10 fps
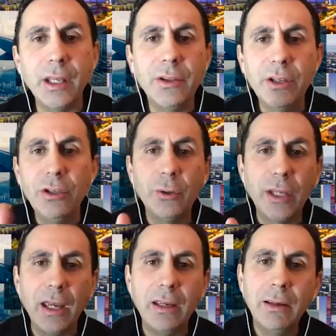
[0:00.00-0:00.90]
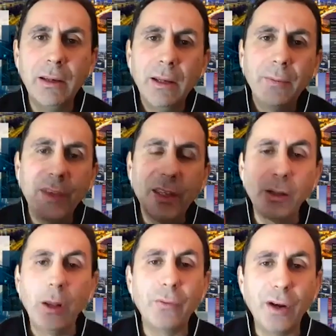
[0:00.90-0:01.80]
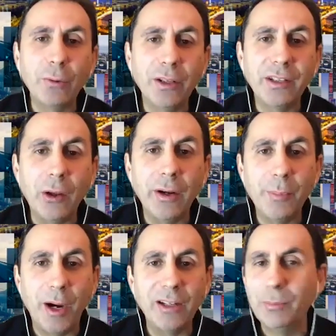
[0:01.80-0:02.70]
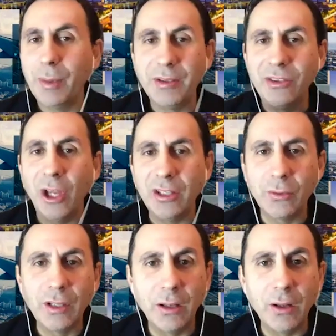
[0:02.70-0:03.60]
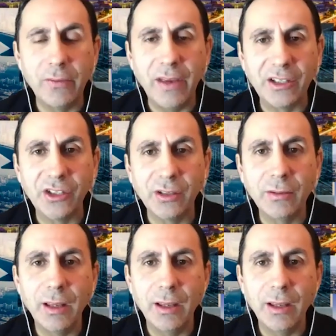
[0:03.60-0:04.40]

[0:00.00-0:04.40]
And in the UK, there's a lot of regulatory part, but not really a lot of action,